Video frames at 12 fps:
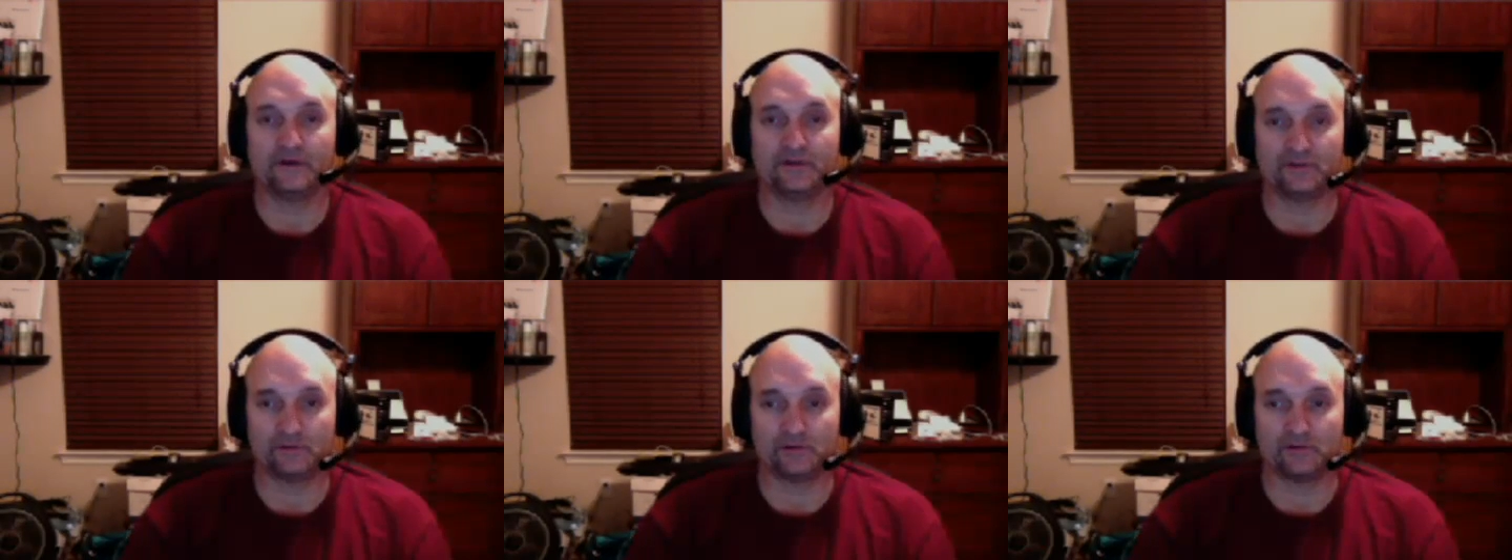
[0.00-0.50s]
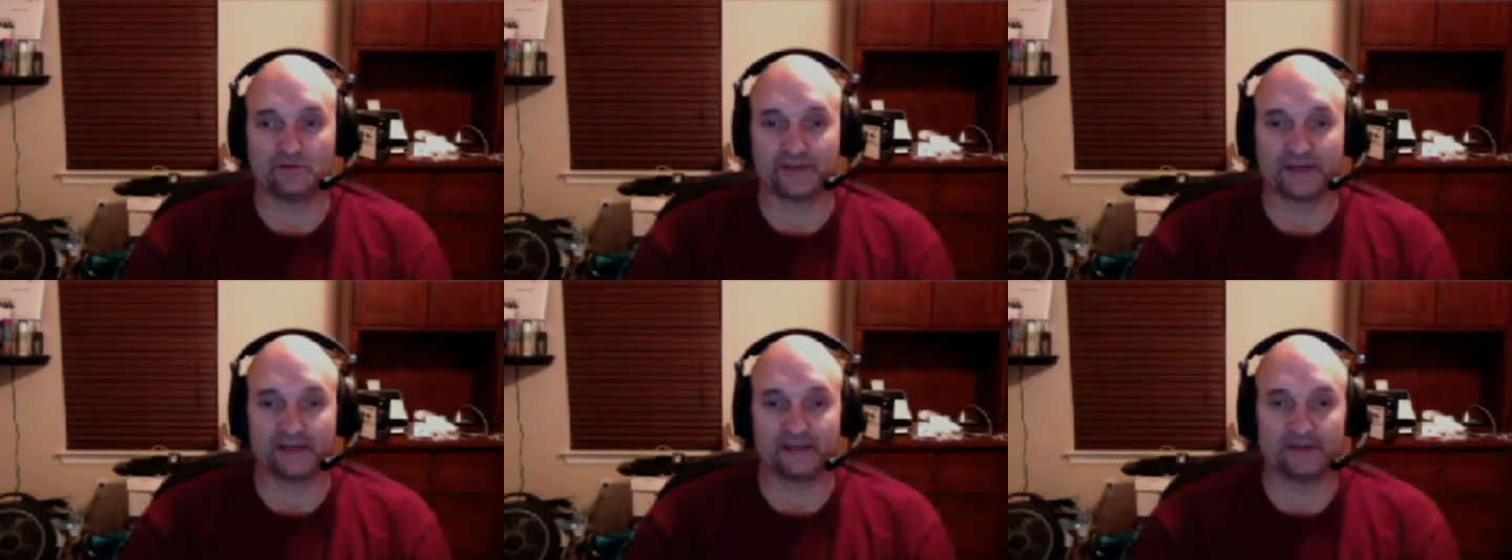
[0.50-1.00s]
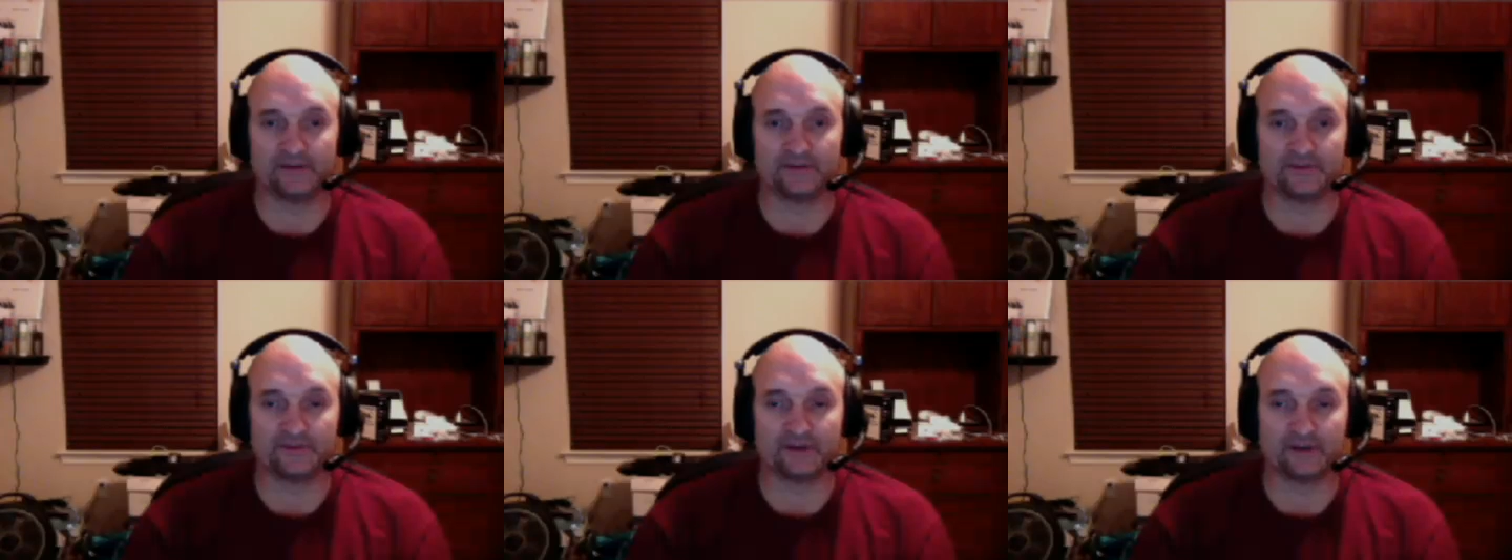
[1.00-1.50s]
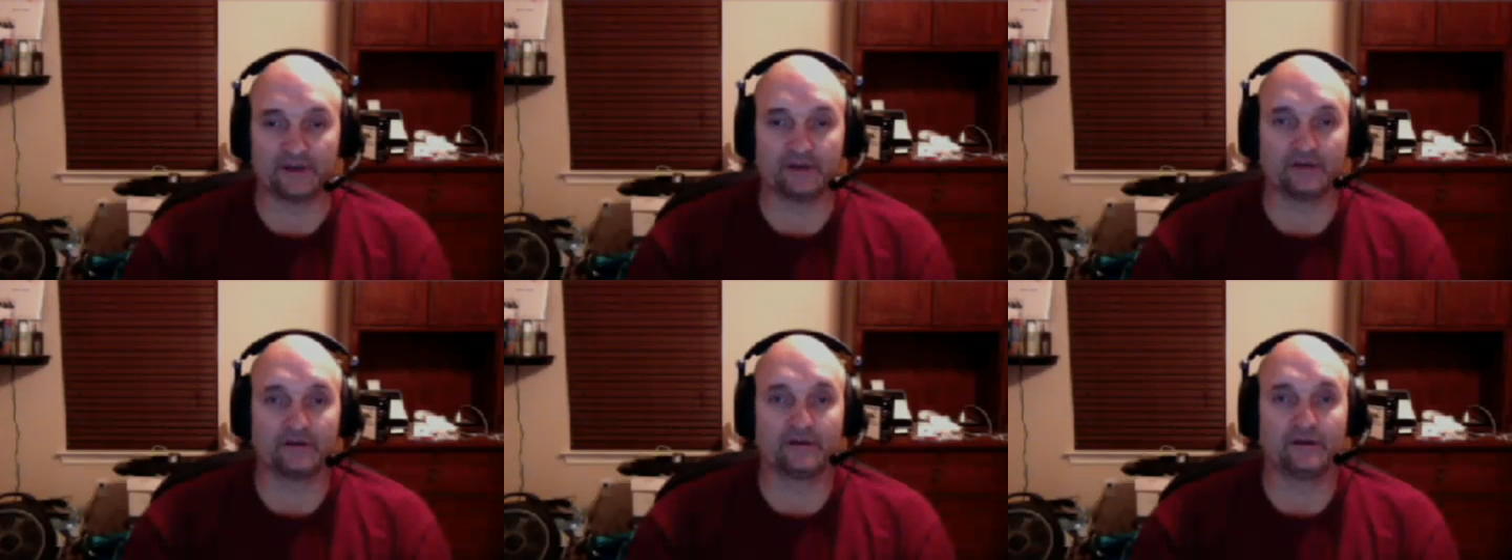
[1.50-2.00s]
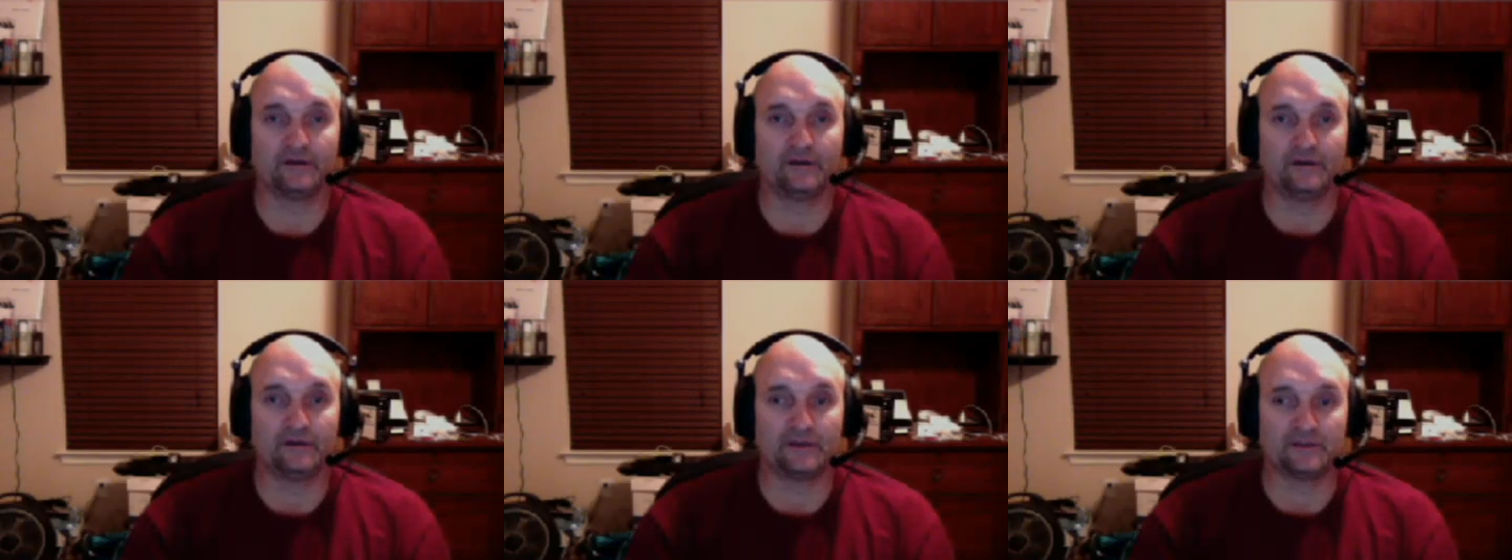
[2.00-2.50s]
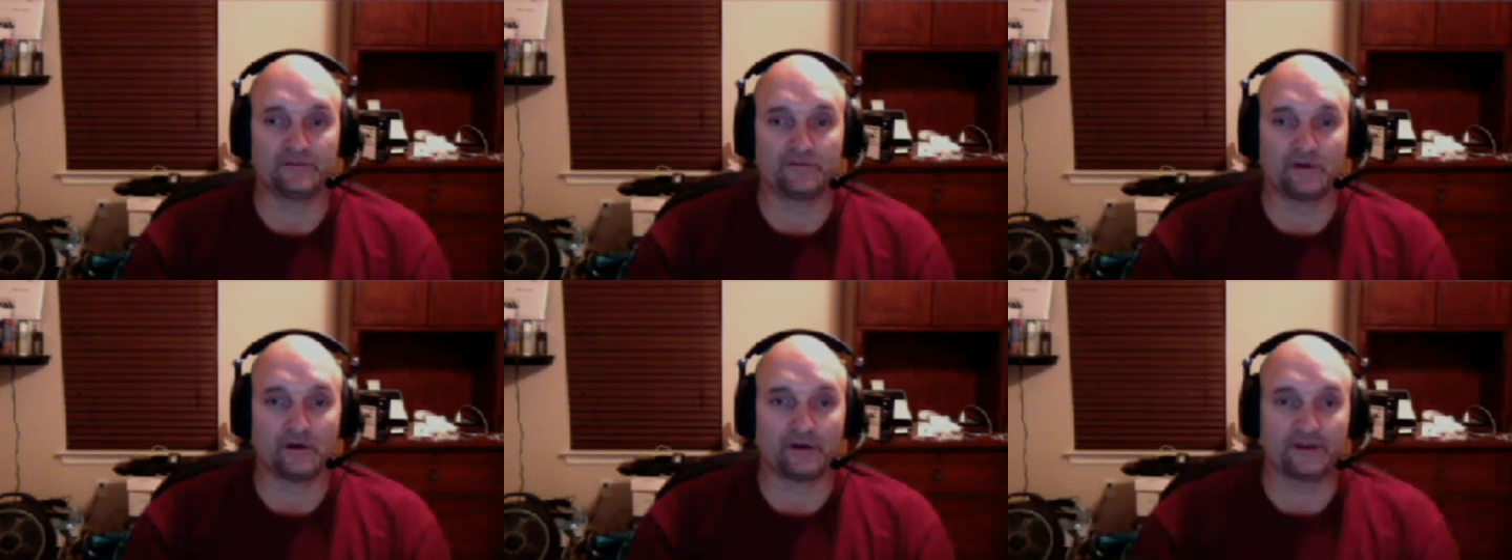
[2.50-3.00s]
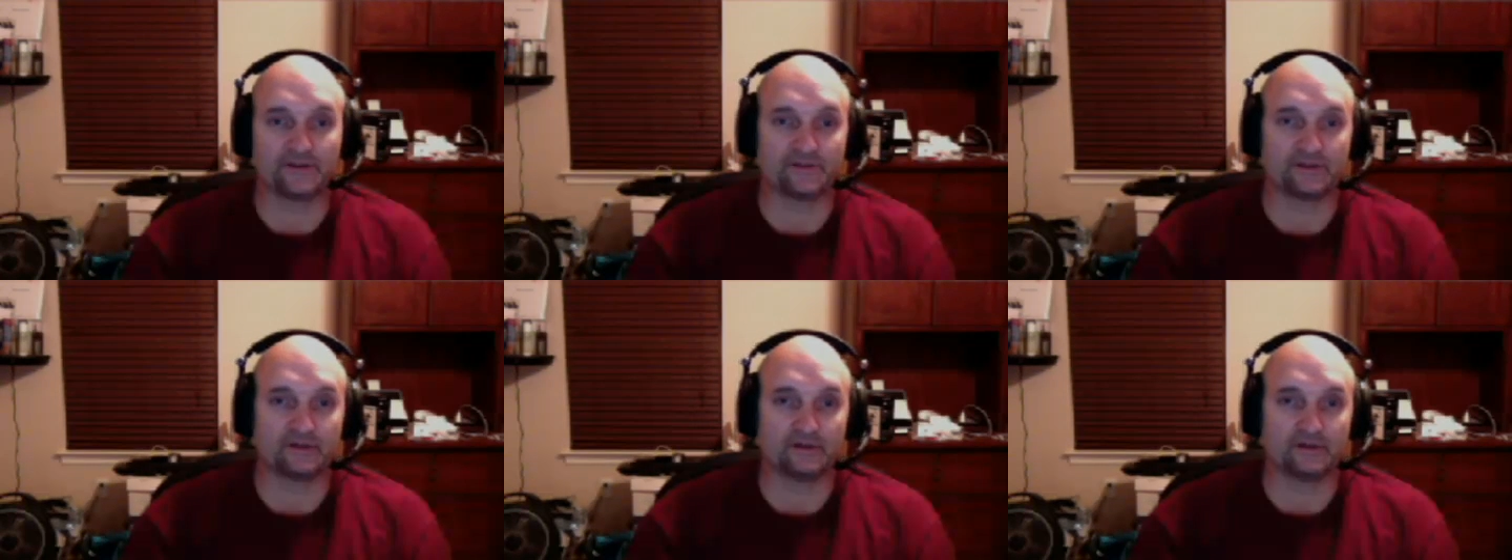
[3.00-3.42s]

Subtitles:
some of those ideas as far as